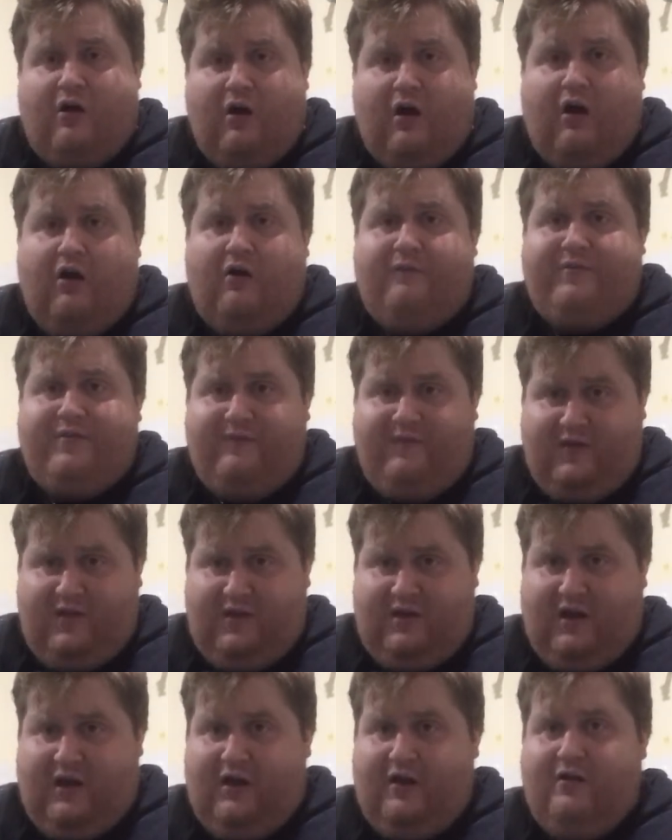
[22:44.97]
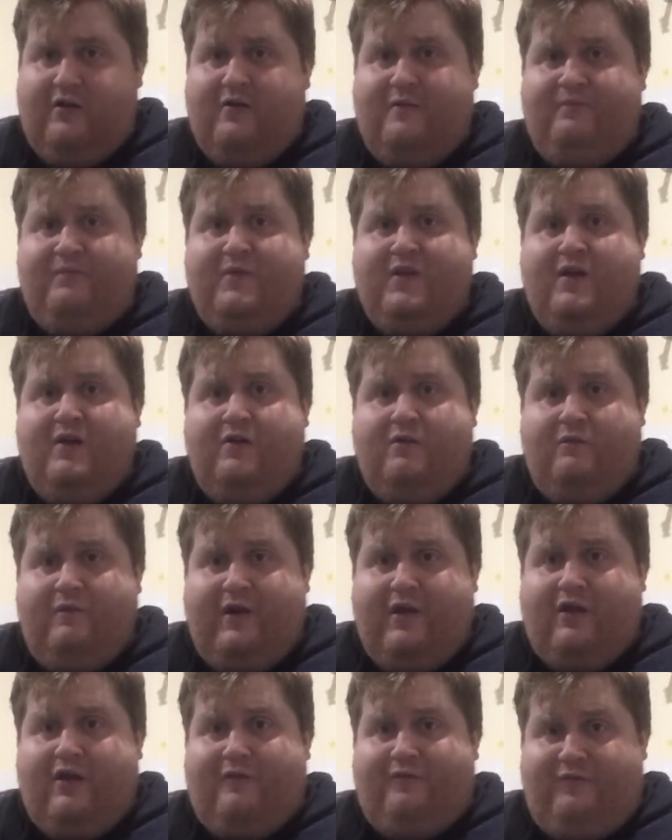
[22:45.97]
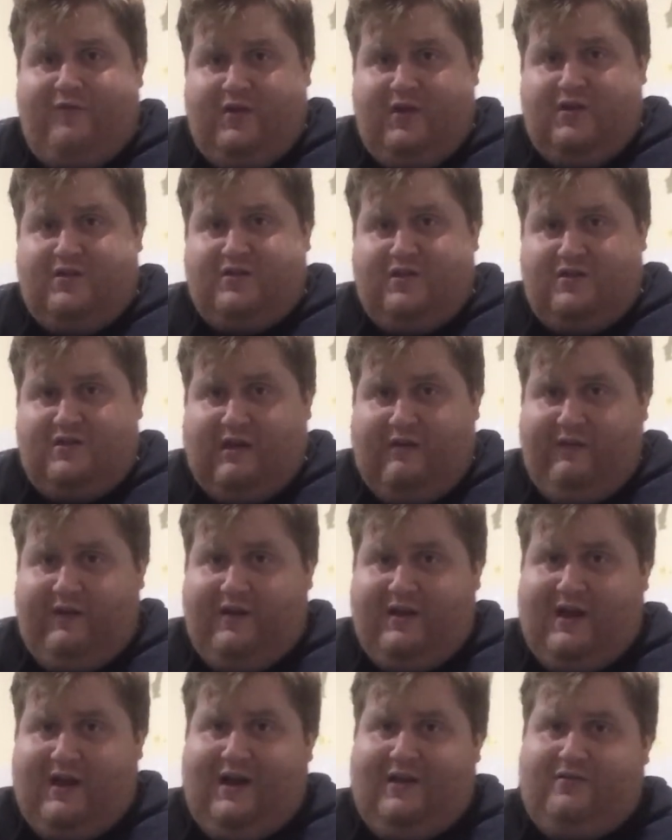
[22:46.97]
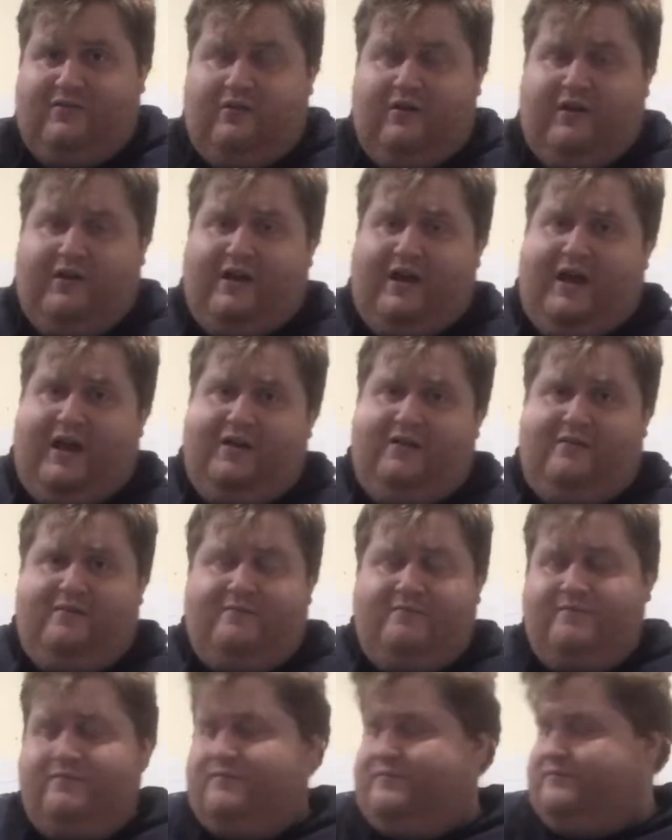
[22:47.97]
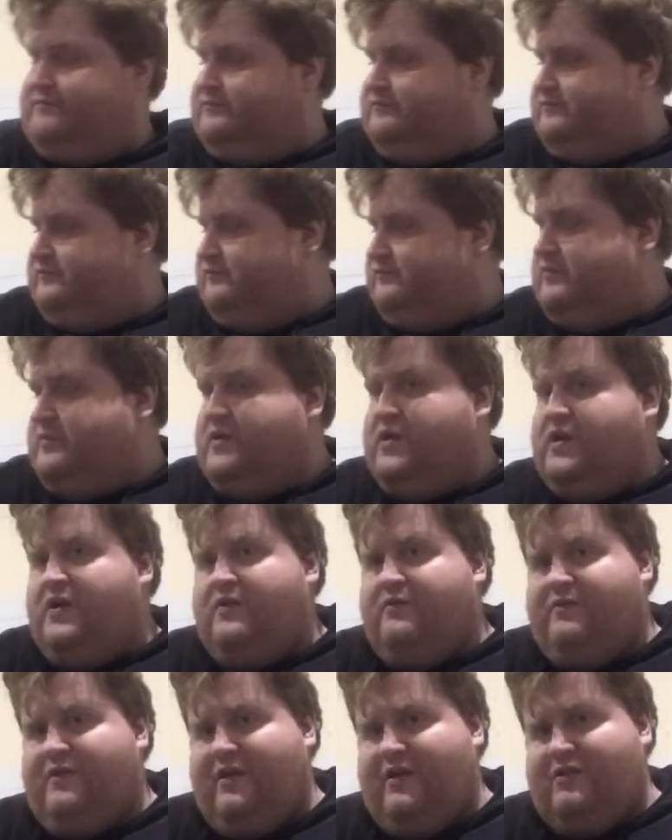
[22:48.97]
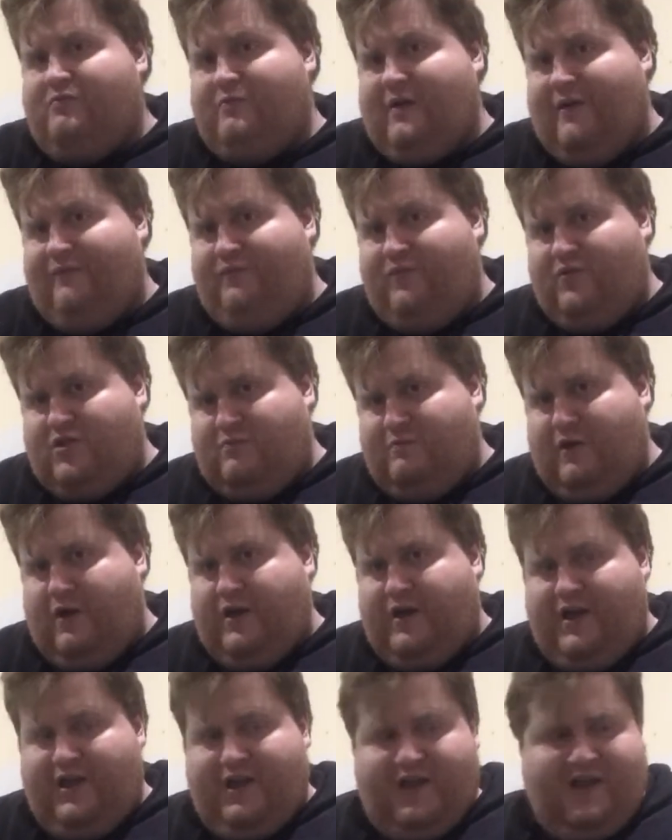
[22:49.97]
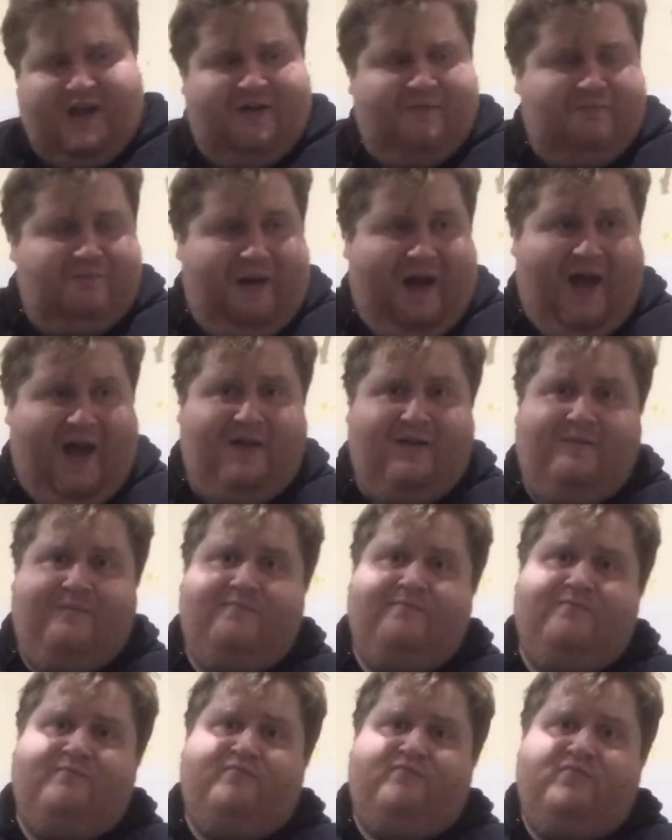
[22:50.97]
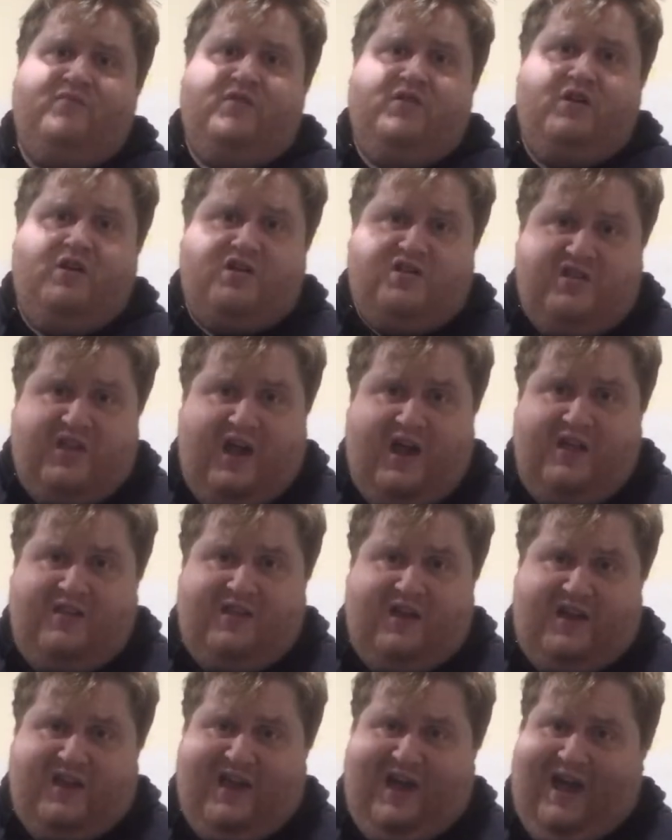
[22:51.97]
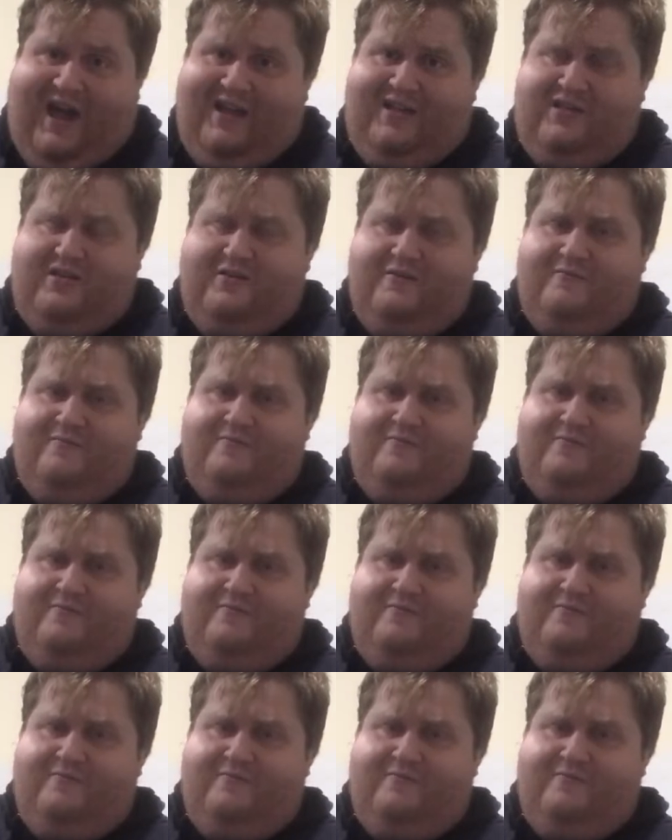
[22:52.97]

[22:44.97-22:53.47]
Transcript: of the video when I'm finished this telecast, okay? Now let's wait for Smokey to come back. You've seen the cat.